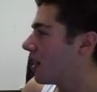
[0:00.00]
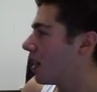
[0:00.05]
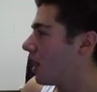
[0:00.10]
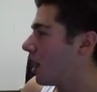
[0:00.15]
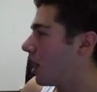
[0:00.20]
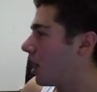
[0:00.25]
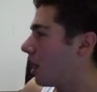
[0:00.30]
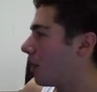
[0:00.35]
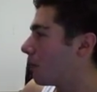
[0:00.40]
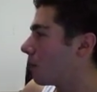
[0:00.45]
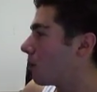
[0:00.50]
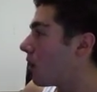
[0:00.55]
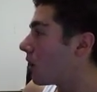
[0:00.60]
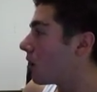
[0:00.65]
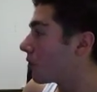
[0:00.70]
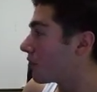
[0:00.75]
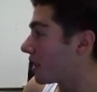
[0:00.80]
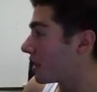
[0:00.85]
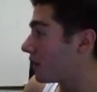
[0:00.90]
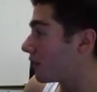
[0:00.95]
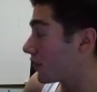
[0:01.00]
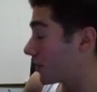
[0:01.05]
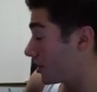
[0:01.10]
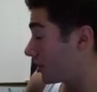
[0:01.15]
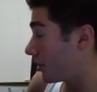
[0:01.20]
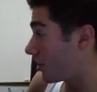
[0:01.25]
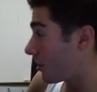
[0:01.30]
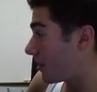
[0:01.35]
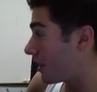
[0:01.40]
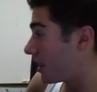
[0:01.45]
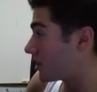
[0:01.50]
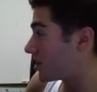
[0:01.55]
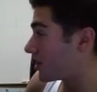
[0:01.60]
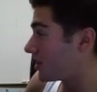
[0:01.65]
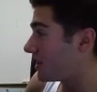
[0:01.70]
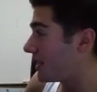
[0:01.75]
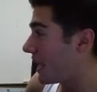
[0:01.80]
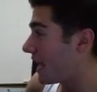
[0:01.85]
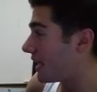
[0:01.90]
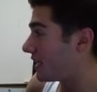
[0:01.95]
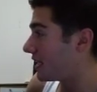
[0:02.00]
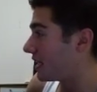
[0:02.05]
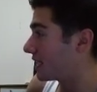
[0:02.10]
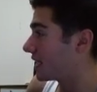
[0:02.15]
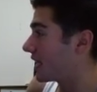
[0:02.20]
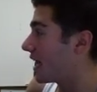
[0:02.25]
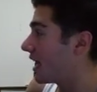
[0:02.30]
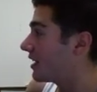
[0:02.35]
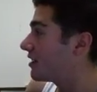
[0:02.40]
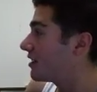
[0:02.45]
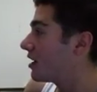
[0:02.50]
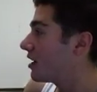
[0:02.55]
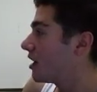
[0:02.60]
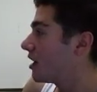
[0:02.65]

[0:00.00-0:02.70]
Whoa, thank you for the donation, Danny, again.